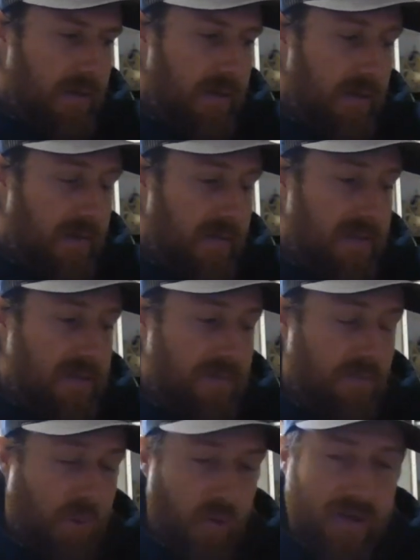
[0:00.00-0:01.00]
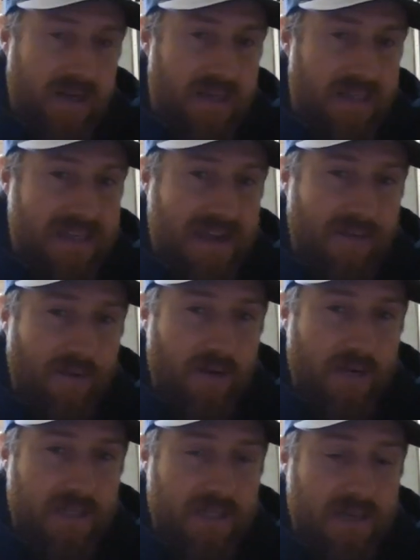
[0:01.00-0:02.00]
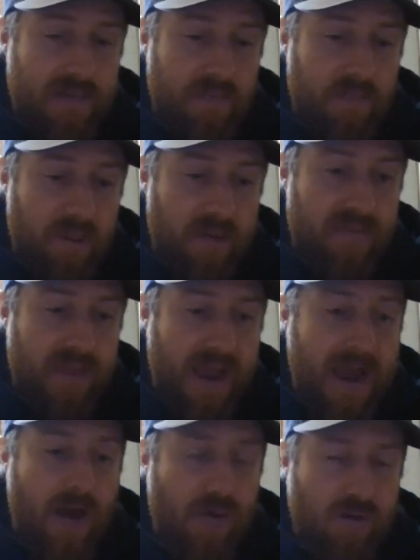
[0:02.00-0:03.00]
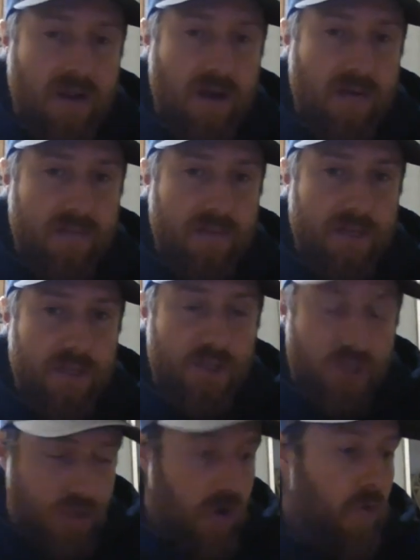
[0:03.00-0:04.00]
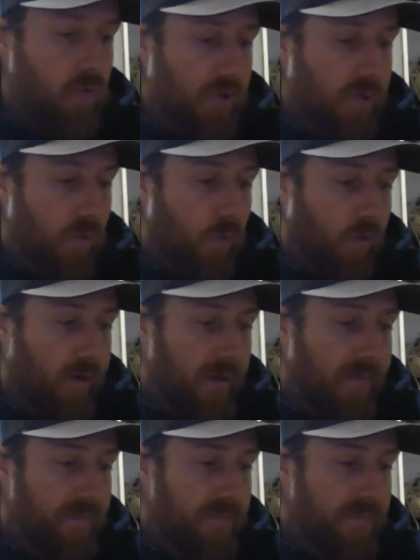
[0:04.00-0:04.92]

it's pruning is never easy, but the outcome is so rewarding.